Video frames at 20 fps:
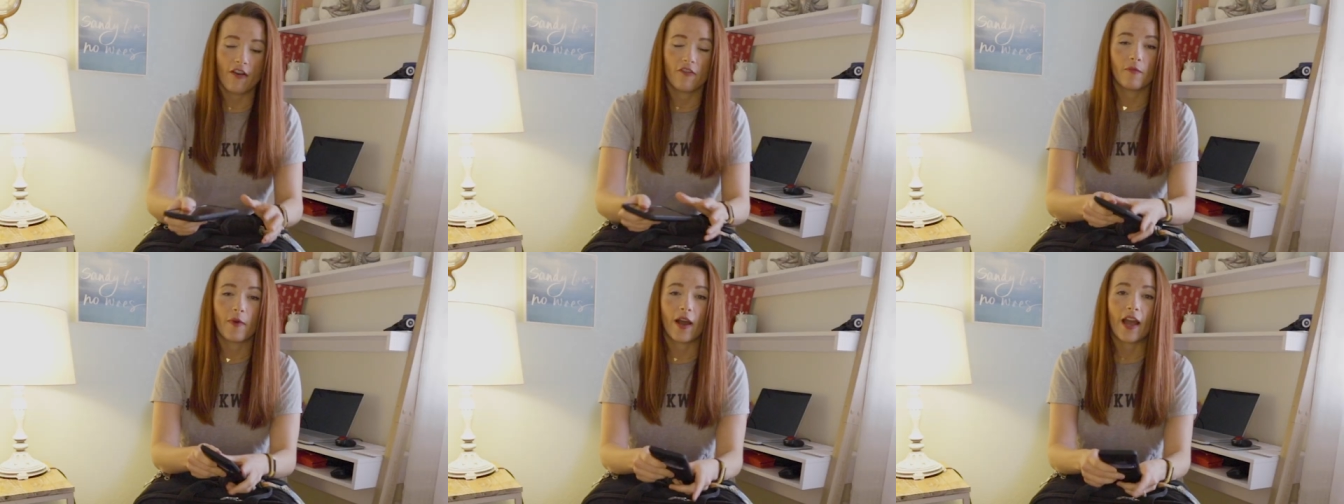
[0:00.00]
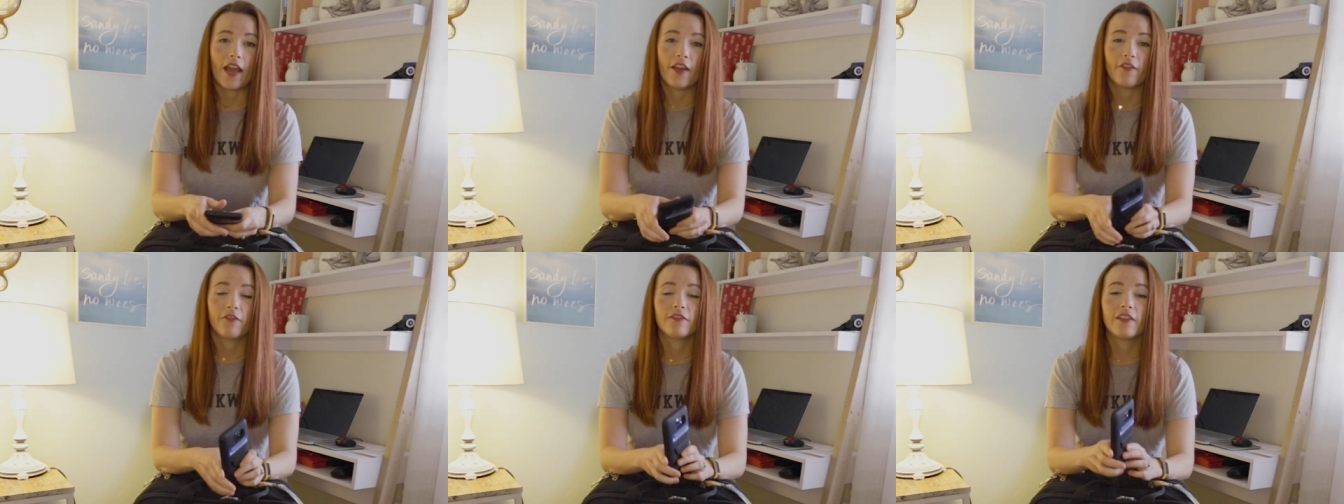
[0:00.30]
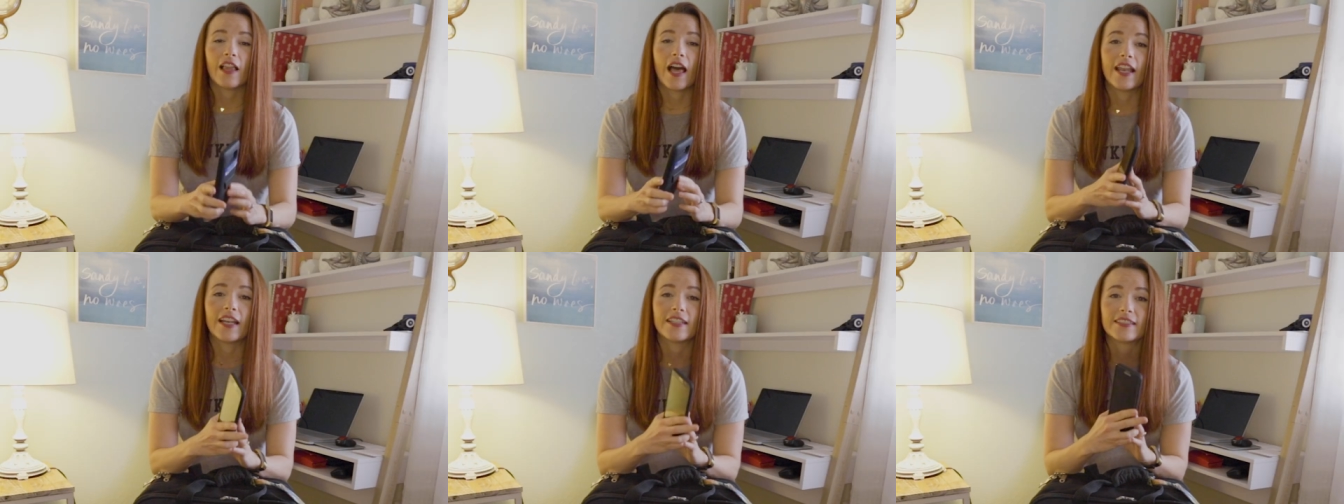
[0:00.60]
have my
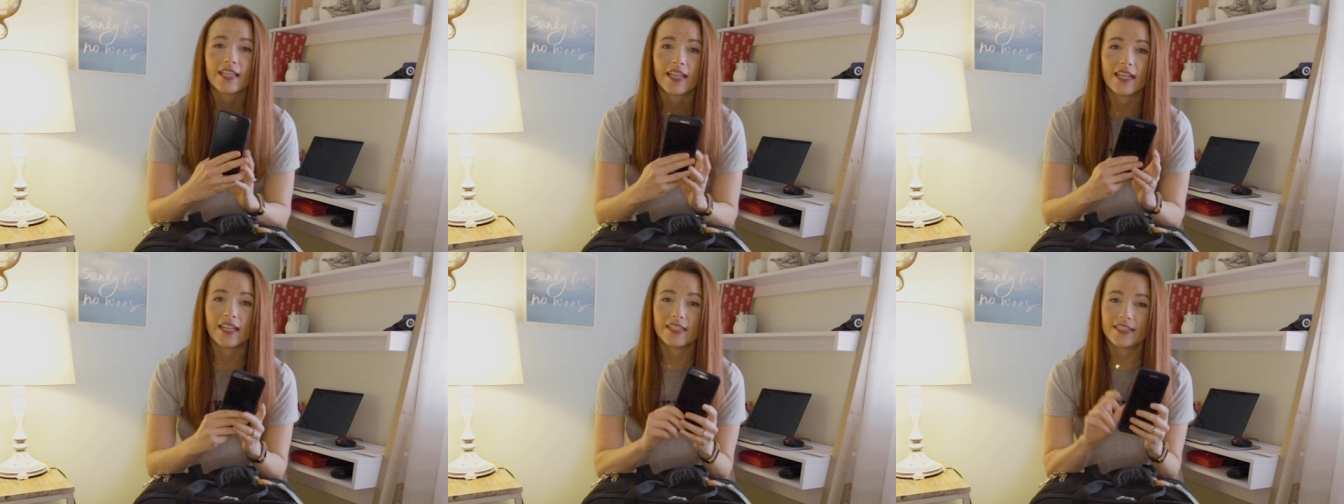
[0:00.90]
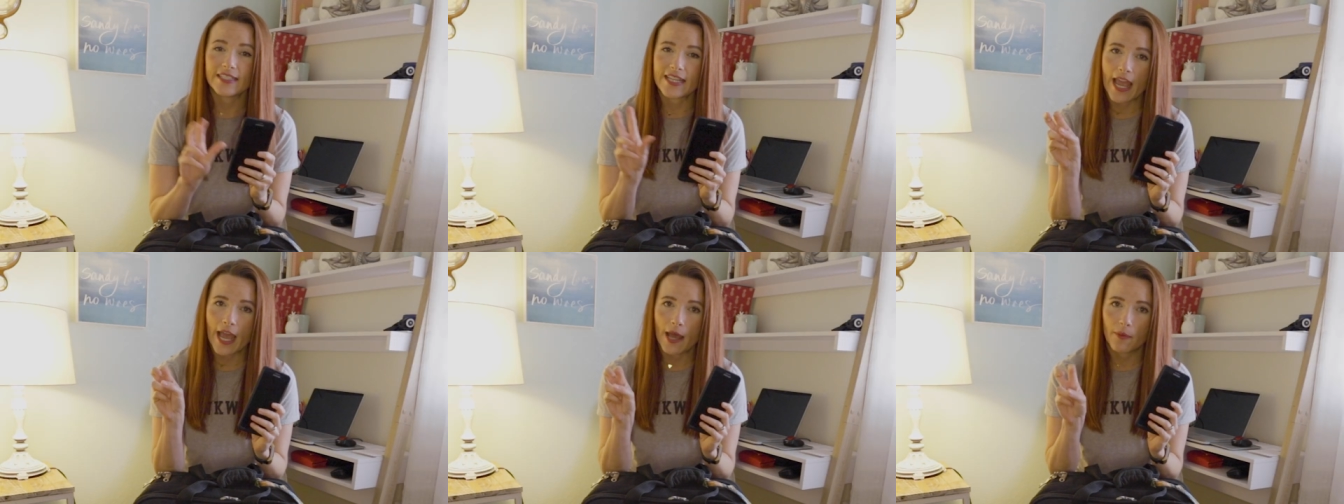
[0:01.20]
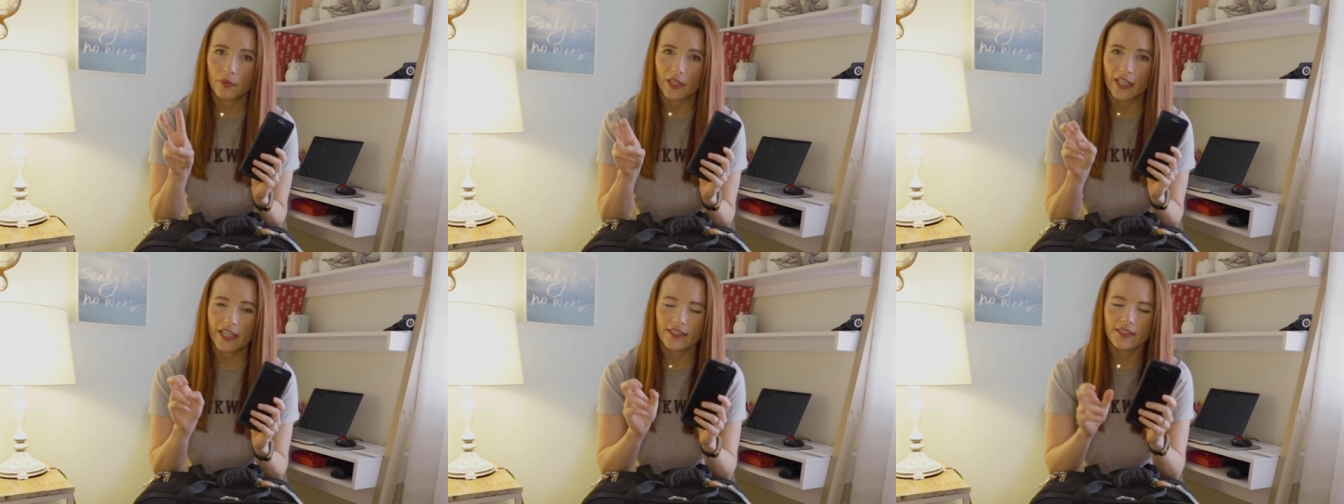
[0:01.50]
flight attendant
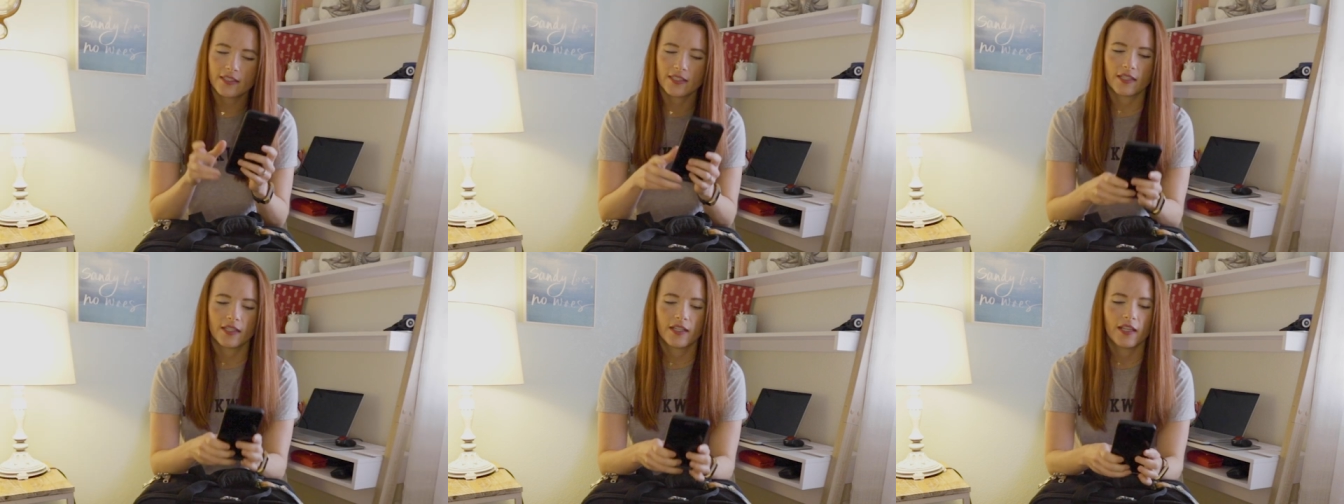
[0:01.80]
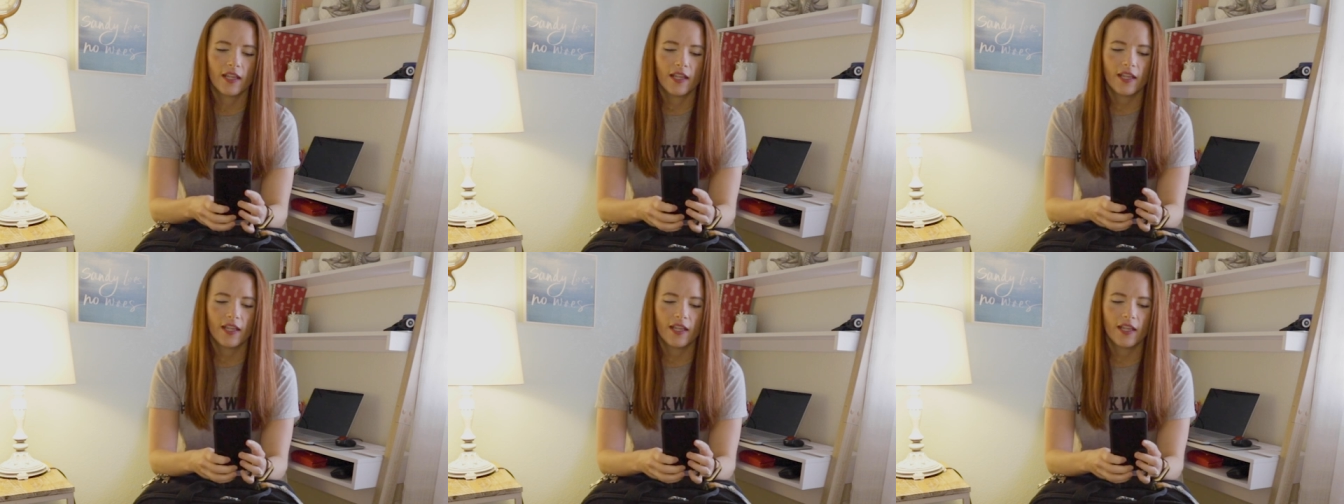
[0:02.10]
tablet